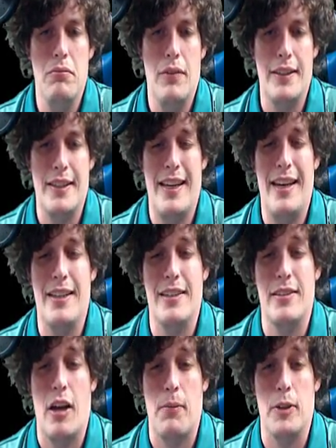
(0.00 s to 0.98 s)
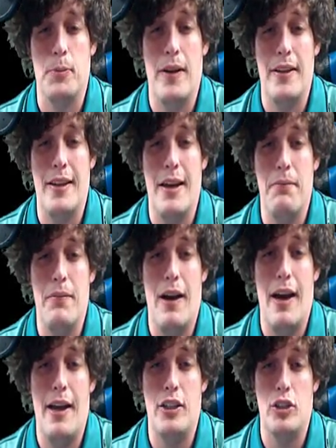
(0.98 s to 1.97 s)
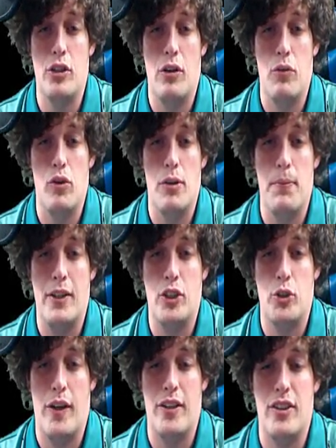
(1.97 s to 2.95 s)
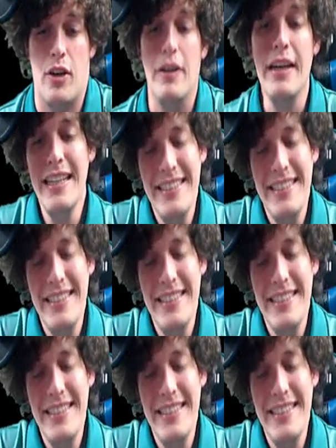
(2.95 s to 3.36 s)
Okay, he doesn't talk much, but yep, I just ruined my streak, so... No!